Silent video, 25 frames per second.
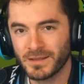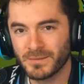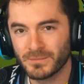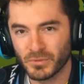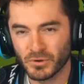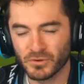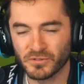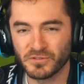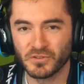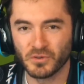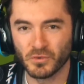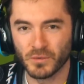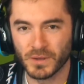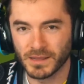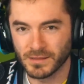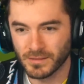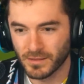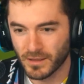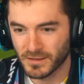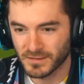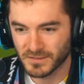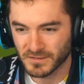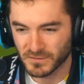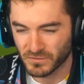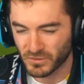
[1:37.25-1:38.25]
pursuing
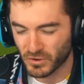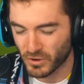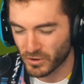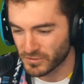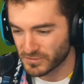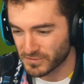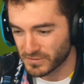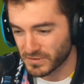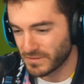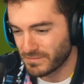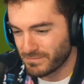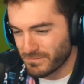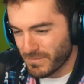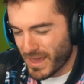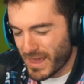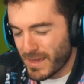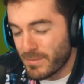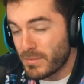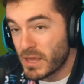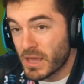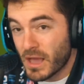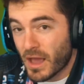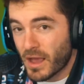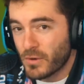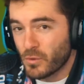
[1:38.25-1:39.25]
lots of cars that
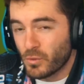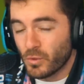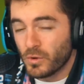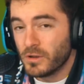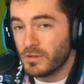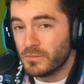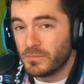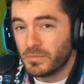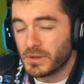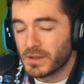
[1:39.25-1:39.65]
maybe I would